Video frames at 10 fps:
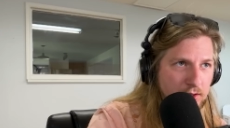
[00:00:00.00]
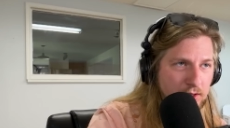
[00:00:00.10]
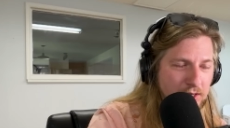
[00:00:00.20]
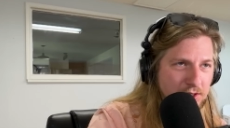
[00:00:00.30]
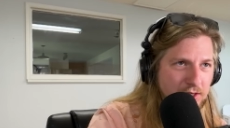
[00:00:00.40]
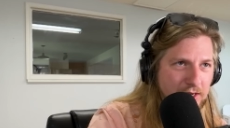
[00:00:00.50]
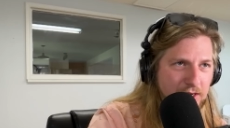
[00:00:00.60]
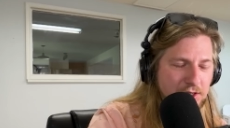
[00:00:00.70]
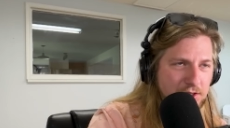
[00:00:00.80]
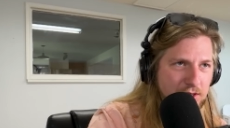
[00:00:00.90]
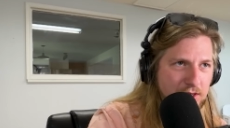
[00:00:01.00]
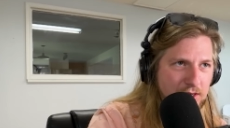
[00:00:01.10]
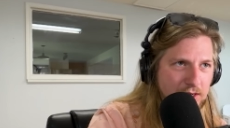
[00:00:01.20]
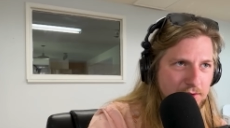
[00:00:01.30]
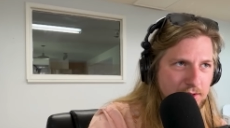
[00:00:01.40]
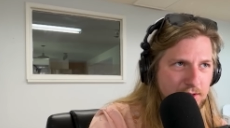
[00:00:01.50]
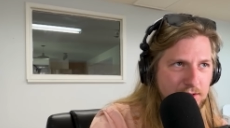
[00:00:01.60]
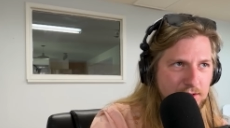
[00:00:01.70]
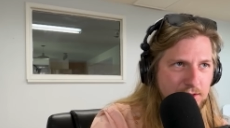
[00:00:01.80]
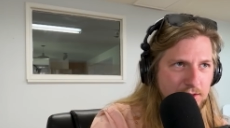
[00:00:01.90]
Actually, yeah, sh- uh,
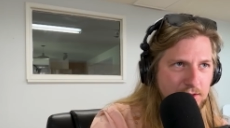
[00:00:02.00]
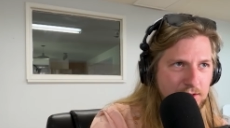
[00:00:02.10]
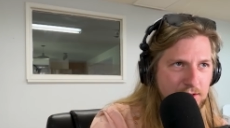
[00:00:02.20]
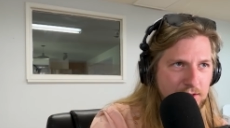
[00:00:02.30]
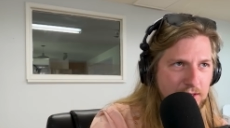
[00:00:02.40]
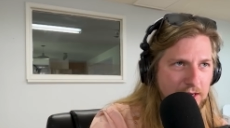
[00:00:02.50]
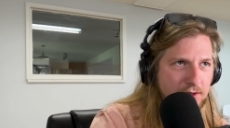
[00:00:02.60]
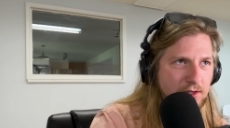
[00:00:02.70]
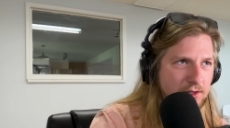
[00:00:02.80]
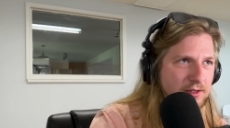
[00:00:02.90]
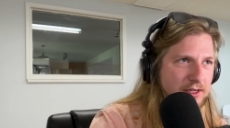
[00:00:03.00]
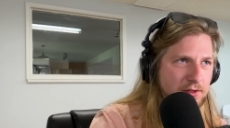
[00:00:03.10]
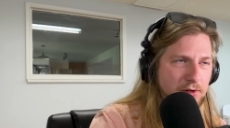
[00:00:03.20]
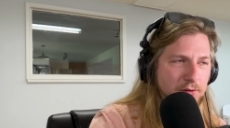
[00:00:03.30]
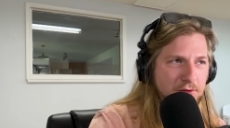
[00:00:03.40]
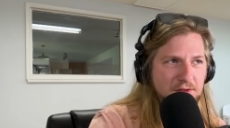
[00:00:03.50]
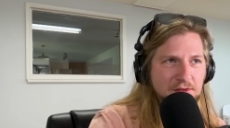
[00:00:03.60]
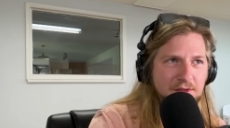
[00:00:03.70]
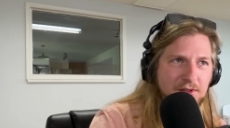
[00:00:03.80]
yeah, I'll, I'll attack the grade ones